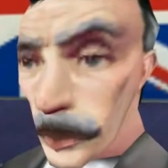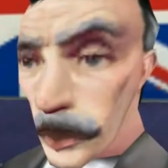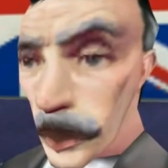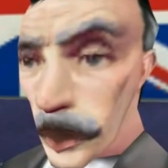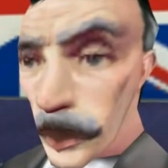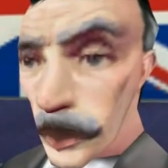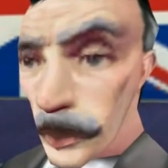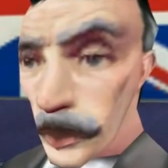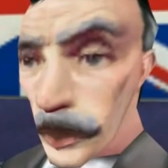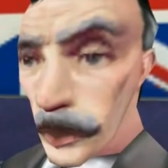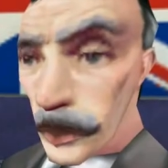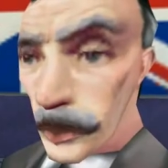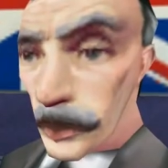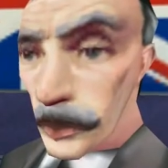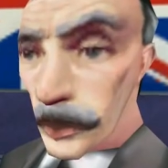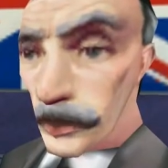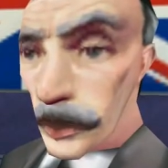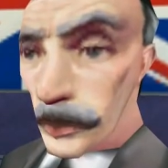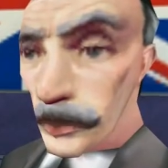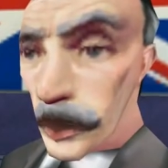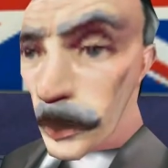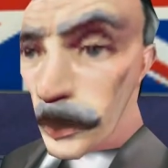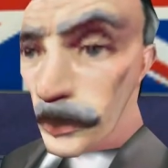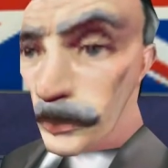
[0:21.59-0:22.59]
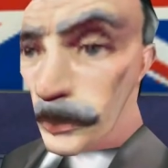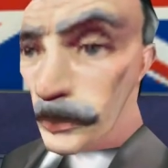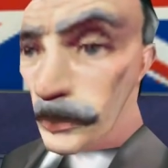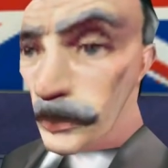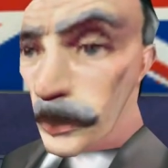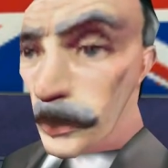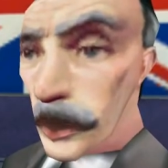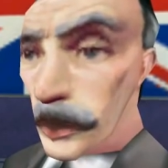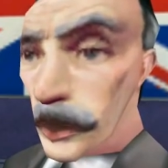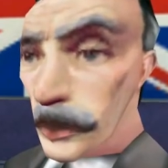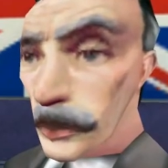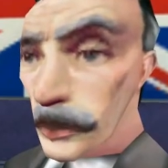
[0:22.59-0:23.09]
You've now managed to
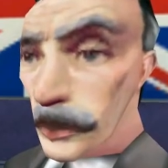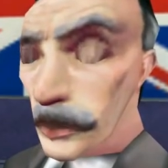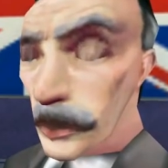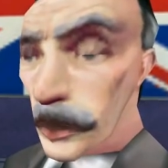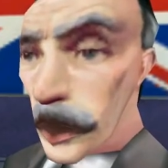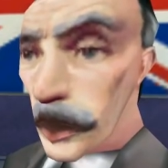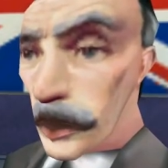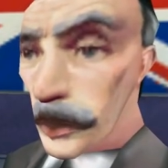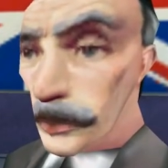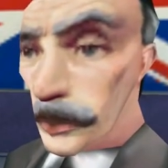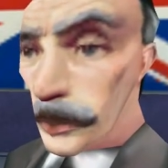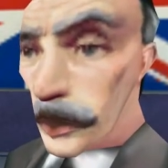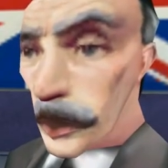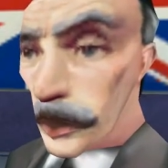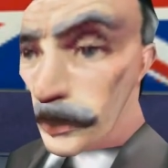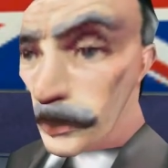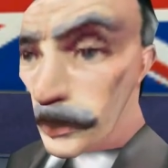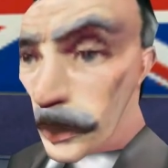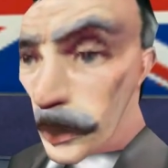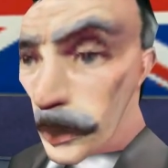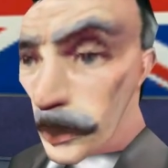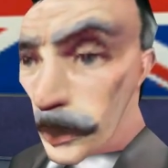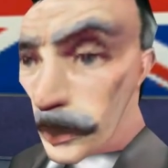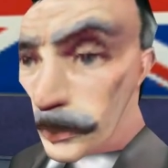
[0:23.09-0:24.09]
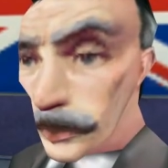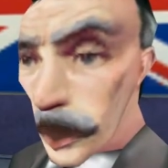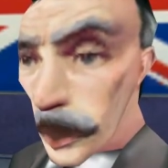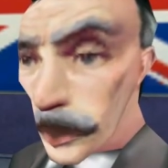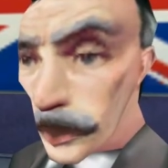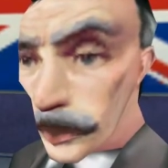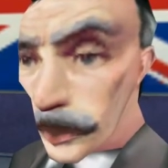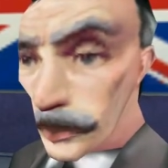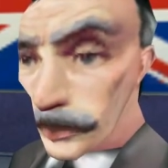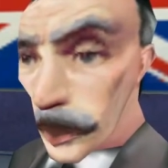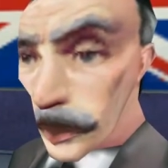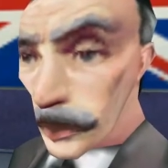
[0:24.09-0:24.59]
botch two
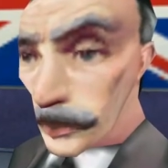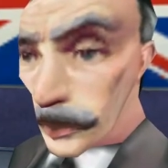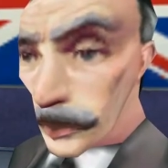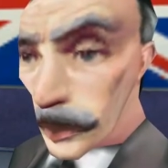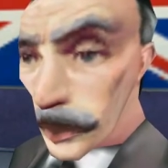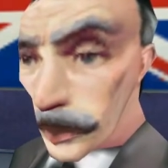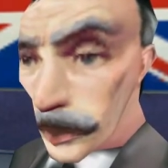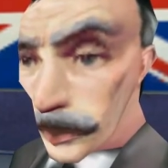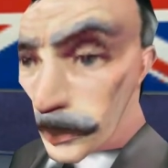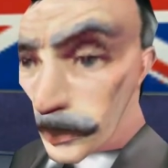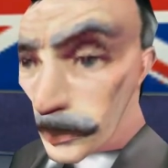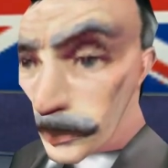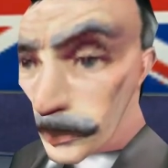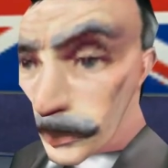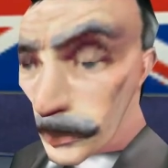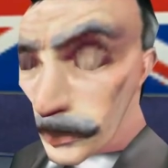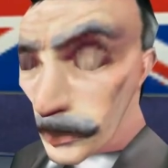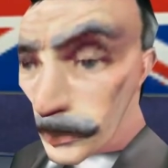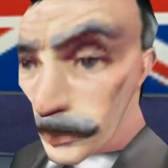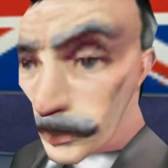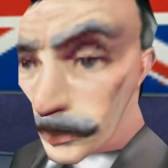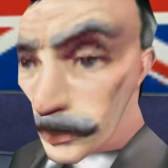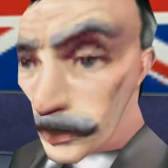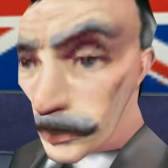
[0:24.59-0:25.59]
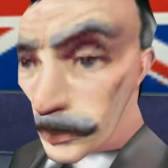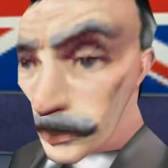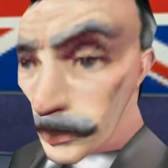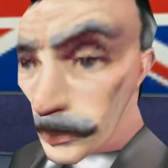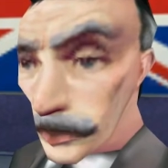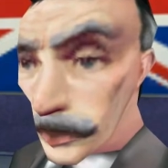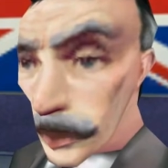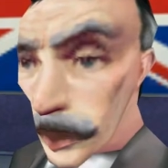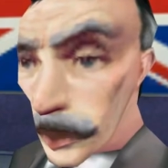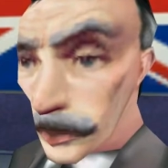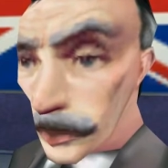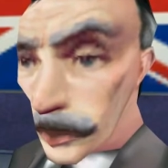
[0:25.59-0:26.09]
high-profile, high-stakes missions.
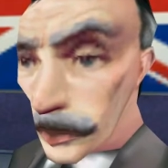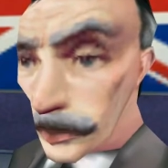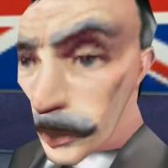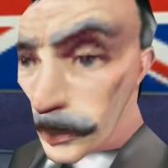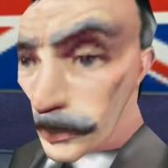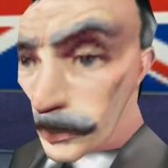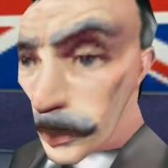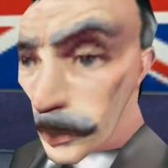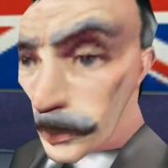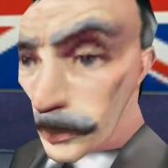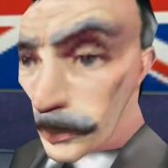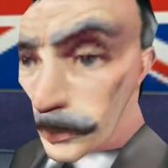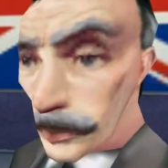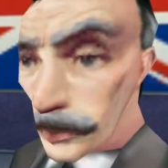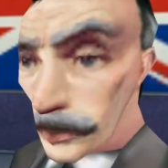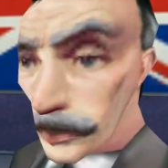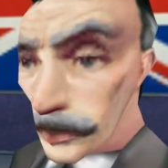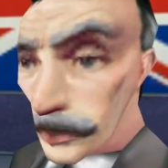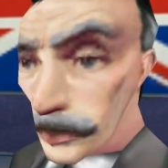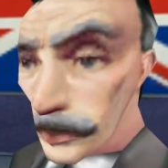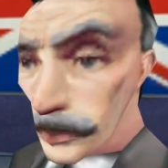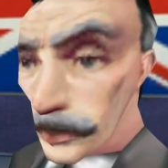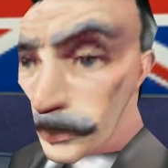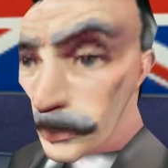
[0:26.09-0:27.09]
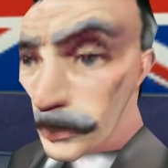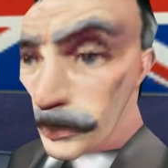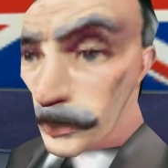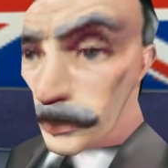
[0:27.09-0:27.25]
Care to explain?